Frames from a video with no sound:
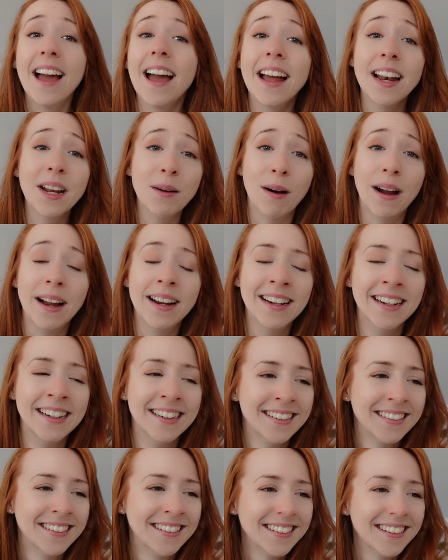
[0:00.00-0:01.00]
Anyway,
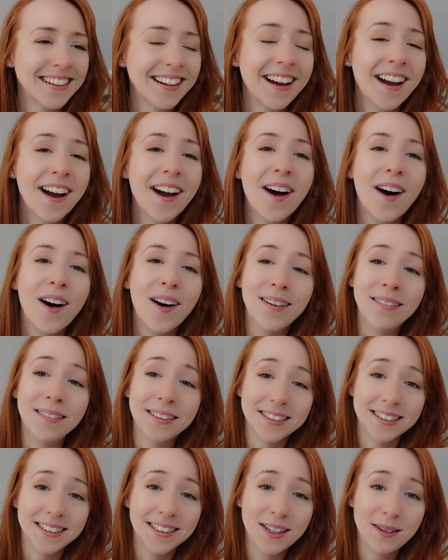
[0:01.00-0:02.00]
I
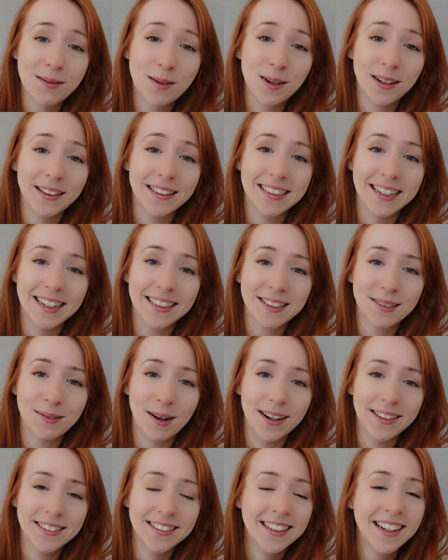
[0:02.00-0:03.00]
will see you all in the next
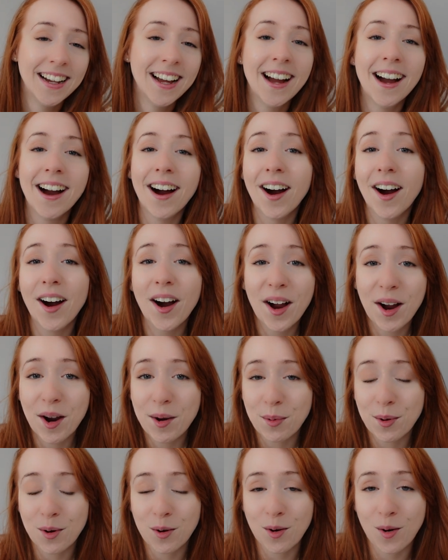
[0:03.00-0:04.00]
one. I
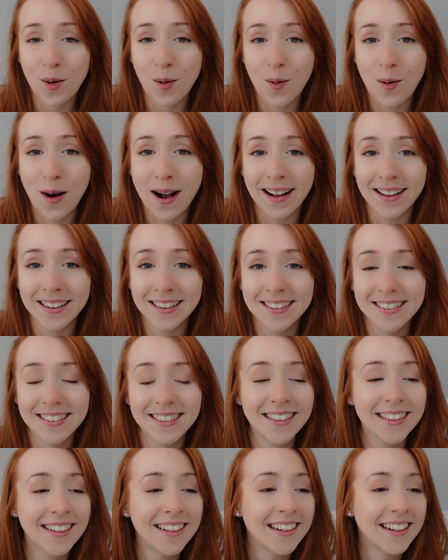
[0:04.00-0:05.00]
hope you're all well.
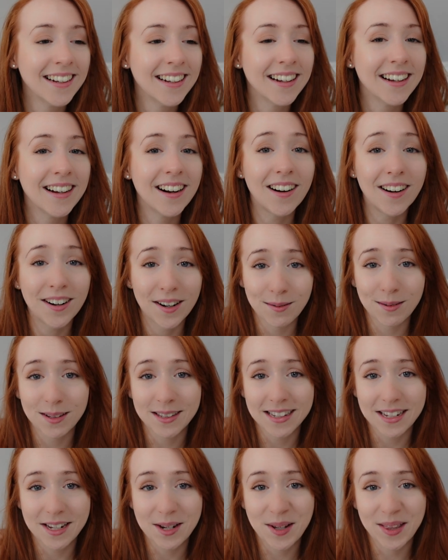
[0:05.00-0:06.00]
I will
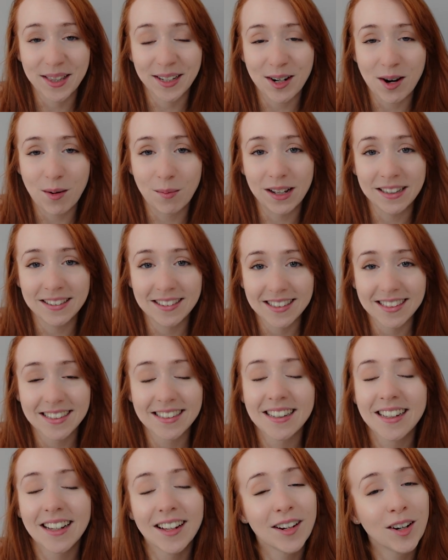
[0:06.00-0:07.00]
see you in the
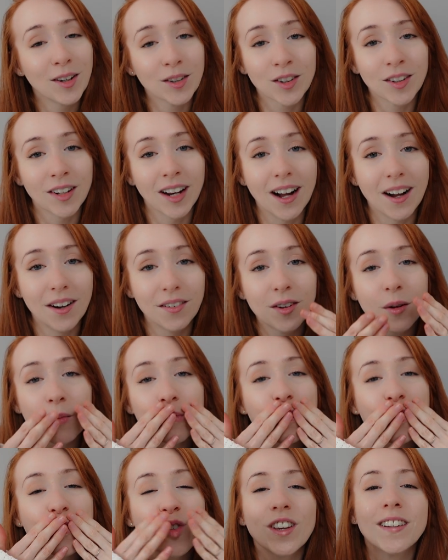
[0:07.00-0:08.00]
comments. Lots of love.
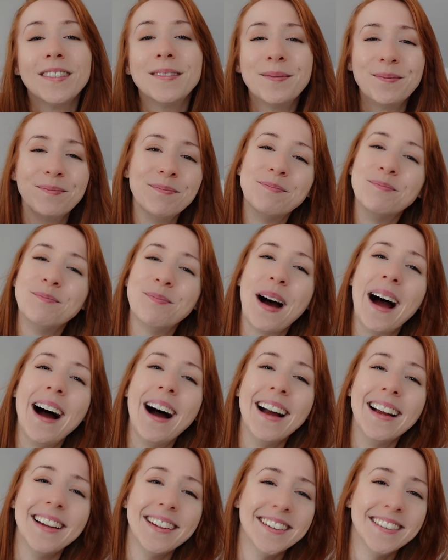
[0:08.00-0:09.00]

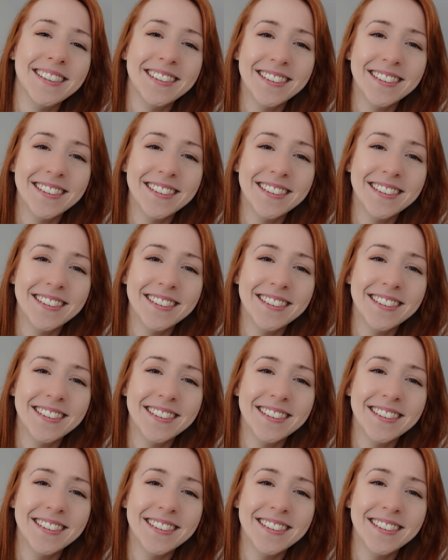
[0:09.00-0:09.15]
Bye.